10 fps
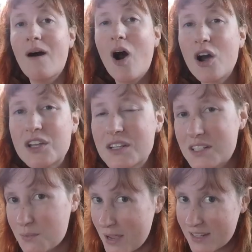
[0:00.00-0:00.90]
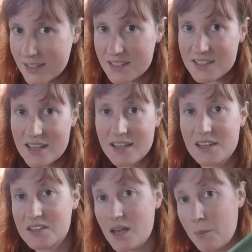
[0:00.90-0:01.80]
All you need to make this
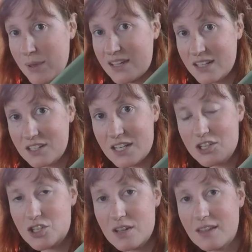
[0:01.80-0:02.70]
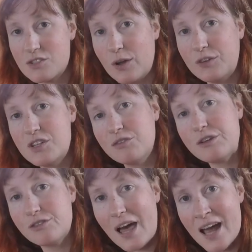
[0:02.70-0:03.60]
is a baking dish that's
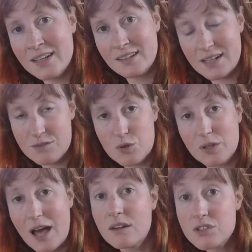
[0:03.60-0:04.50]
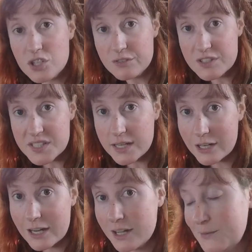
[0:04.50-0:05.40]
relatively flat and gives you a lot of surface
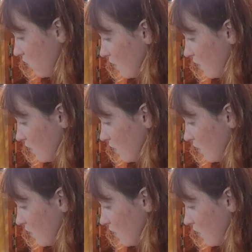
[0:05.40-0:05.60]
area,